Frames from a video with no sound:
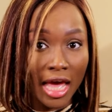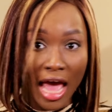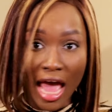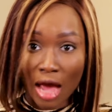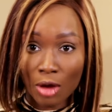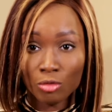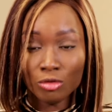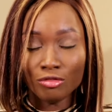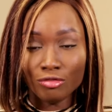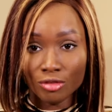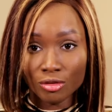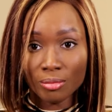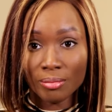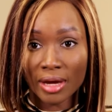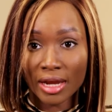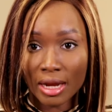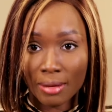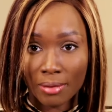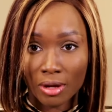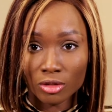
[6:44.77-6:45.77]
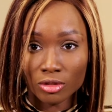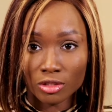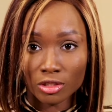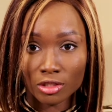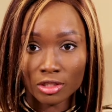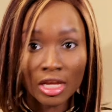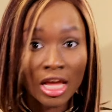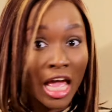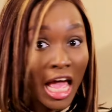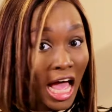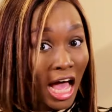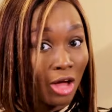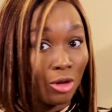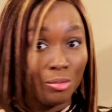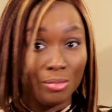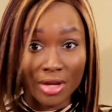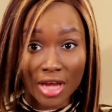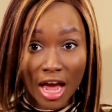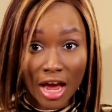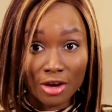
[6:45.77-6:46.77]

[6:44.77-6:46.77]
I would feel bad about it. I would be